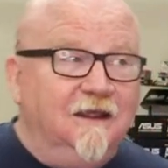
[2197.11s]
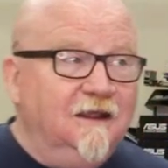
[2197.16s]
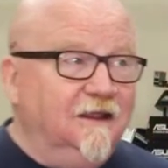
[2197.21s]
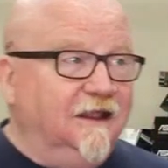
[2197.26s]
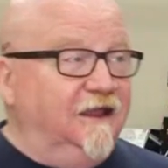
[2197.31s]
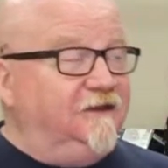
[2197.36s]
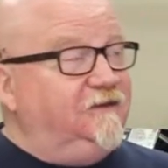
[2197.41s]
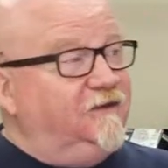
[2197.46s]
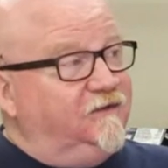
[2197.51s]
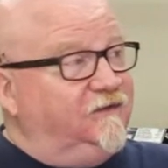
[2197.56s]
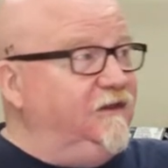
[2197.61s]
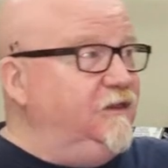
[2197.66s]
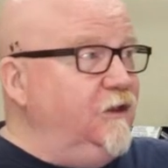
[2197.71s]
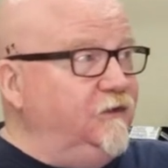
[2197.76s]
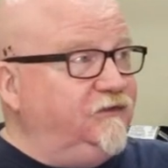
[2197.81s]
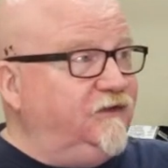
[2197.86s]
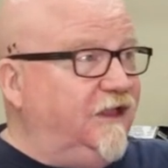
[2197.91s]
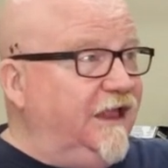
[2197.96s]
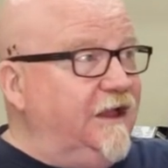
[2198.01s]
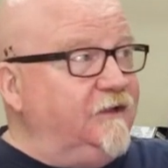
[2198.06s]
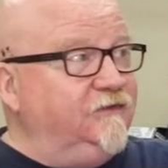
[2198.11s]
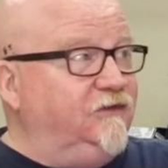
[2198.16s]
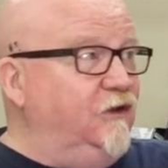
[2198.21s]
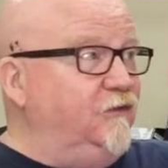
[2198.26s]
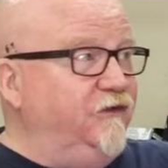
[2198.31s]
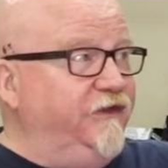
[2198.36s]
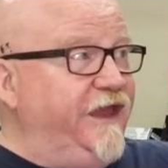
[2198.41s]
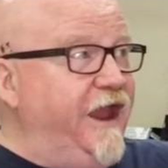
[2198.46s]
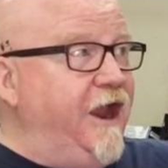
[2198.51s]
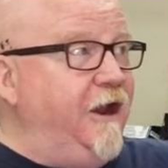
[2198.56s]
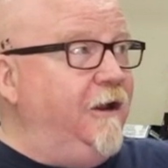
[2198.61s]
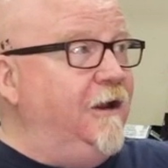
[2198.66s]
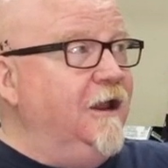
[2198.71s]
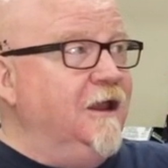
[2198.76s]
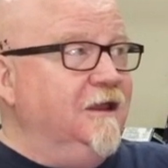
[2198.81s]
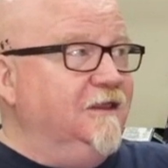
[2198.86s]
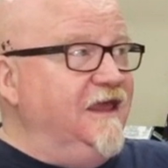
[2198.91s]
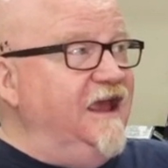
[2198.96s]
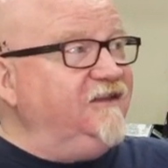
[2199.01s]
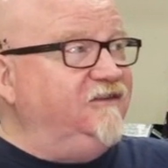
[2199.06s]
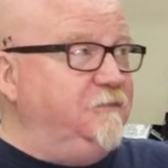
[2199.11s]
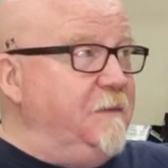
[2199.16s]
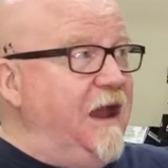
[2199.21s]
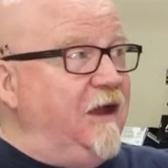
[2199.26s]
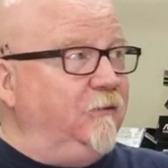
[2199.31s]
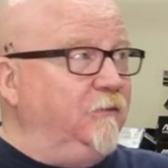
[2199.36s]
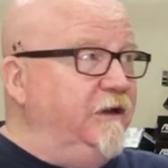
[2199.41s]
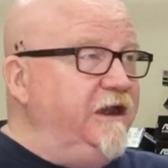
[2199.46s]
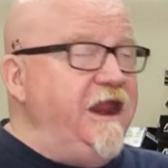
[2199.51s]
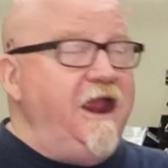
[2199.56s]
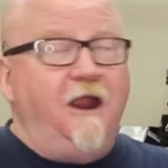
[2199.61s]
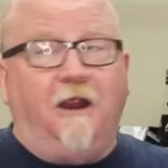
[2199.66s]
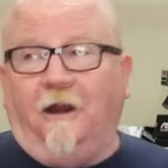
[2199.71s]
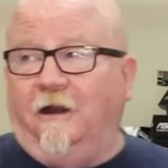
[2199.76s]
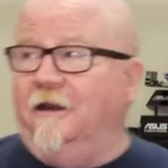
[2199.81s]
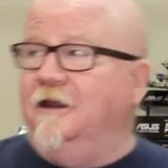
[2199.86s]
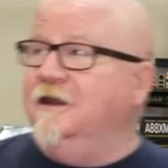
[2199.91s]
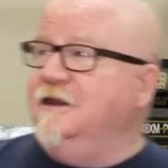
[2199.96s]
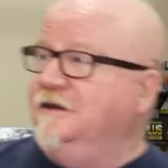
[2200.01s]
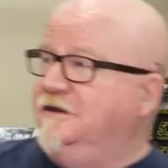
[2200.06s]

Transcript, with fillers: Like, do you see those clouds over there? That's Mount Rainier.